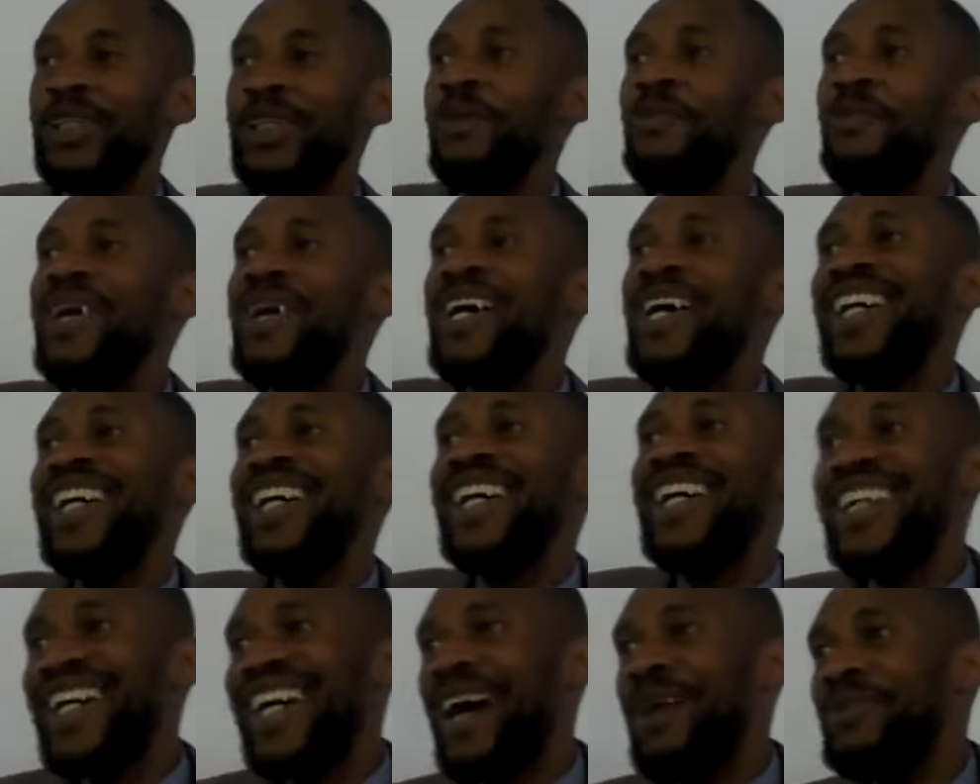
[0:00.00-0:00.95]
so
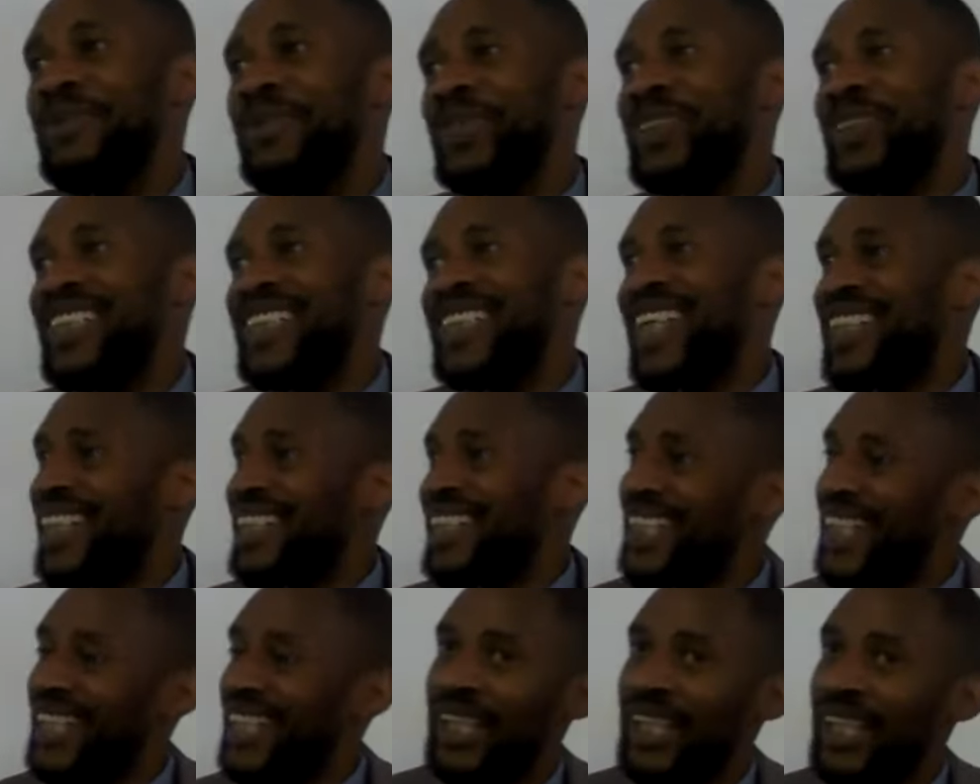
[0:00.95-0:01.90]
Mary comes to Jesus and
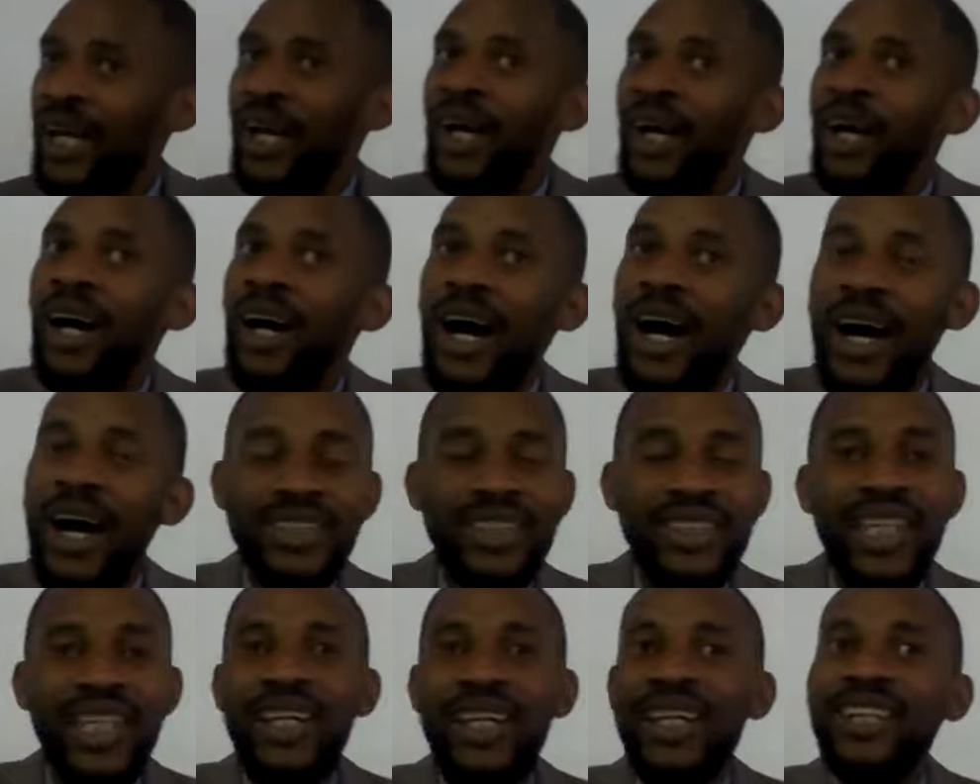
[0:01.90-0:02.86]
says,
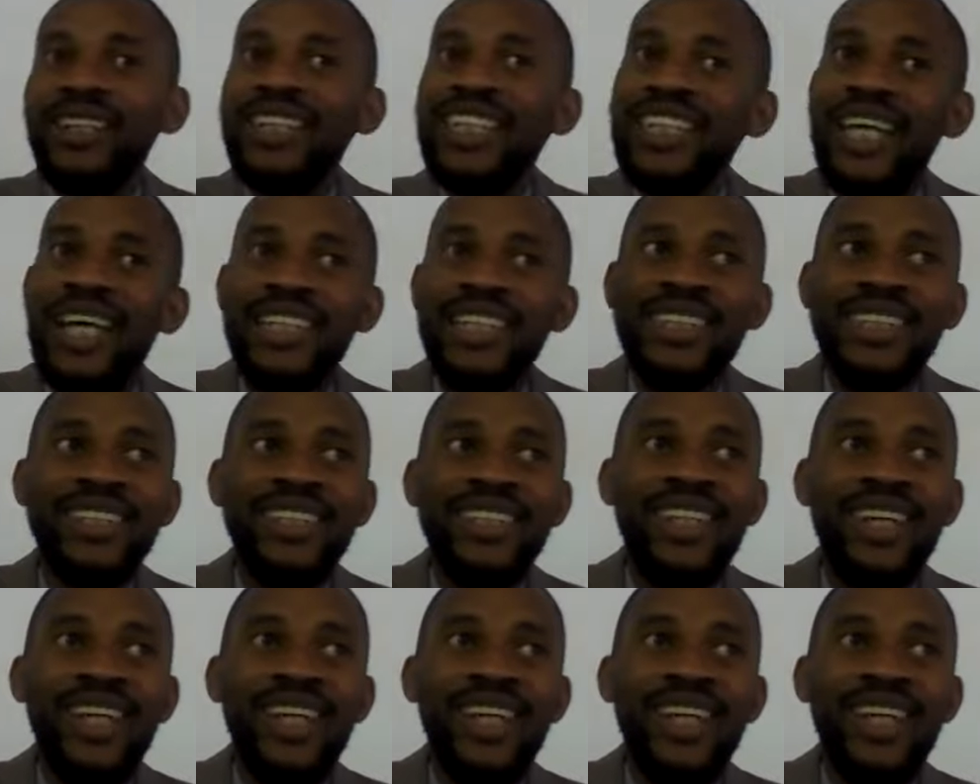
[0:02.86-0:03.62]
Jesus,